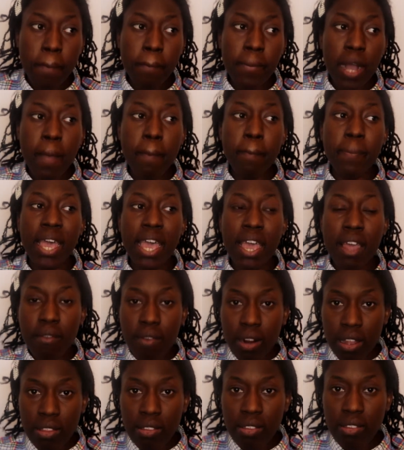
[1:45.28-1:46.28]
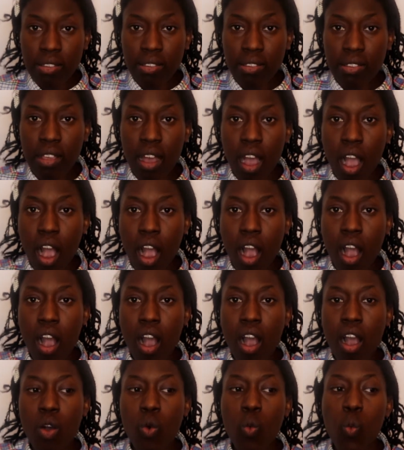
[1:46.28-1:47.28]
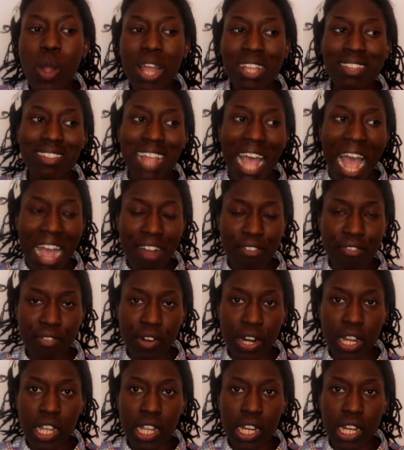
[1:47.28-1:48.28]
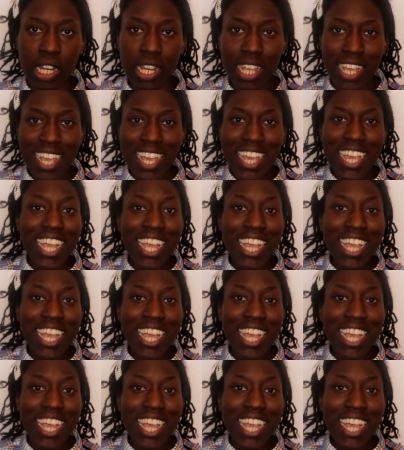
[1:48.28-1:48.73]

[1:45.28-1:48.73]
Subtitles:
My parents are West African.